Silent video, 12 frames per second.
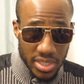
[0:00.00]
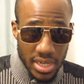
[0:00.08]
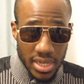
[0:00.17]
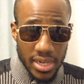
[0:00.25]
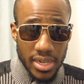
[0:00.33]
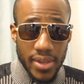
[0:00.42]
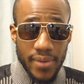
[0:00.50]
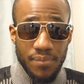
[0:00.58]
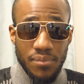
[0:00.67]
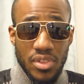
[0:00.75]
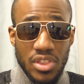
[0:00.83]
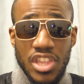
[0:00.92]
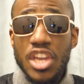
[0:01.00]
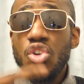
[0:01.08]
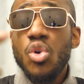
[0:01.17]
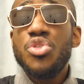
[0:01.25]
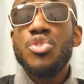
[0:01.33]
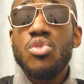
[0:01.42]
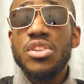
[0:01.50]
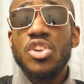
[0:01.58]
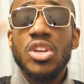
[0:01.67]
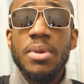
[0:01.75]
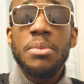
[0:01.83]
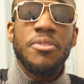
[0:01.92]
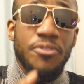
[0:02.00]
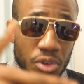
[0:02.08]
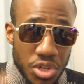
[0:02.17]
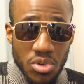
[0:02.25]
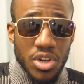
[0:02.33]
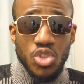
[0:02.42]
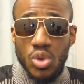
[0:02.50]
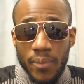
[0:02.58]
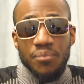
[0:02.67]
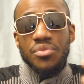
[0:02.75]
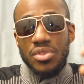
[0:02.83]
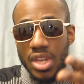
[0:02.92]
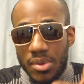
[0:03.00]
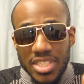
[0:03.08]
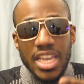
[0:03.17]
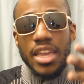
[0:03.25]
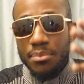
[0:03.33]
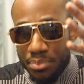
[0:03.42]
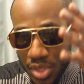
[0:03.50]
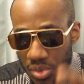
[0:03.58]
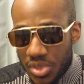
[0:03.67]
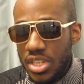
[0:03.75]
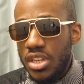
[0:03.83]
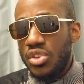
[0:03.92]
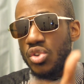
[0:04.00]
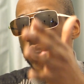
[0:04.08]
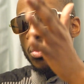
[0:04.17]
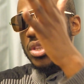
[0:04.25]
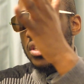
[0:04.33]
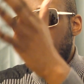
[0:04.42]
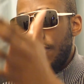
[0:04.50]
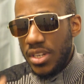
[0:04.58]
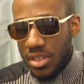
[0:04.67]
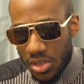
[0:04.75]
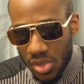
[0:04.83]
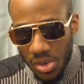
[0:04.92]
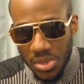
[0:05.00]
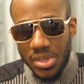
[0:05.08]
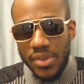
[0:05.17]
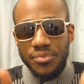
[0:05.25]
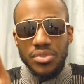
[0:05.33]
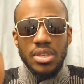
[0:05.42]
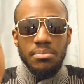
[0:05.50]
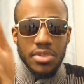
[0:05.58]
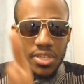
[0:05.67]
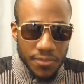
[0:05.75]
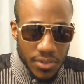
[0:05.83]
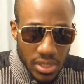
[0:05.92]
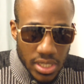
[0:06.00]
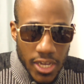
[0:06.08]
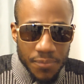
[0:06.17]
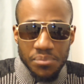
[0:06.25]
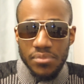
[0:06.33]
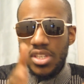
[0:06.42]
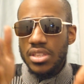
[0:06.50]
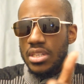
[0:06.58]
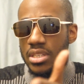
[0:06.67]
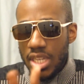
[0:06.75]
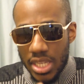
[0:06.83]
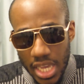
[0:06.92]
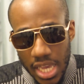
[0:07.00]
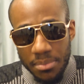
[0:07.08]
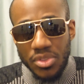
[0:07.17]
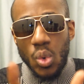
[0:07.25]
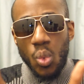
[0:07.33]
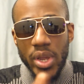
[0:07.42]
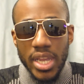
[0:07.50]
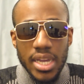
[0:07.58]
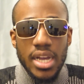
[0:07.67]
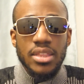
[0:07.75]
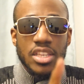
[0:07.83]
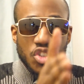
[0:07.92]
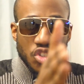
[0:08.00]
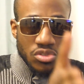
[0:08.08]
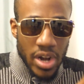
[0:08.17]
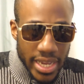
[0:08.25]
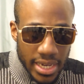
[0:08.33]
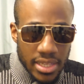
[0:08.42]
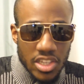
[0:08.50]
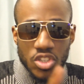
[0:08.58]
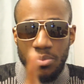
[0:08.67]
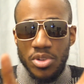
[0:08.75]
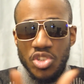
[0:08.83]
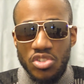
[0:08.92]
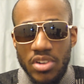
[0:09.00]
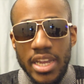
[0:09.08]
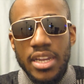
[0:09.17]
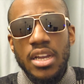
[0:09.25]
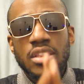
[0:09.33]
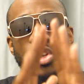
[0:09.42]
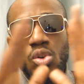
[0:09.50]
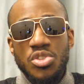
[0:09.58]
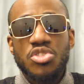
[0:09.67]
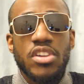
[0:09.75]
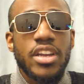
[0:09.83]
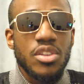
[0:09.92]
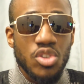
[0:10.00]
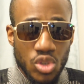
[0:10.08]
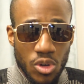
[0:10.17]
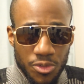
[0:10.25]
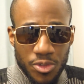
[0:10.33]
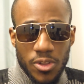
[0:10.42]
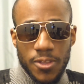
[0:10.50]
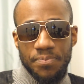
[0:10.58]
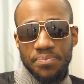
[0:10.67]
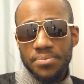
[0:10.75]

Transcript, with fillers: it. They know the run you're going to make before you run it. So there is a beauty in knowing what the defender does the midfielder, the DM, the winger, the striker, the support striker, the lone striker, and so forth.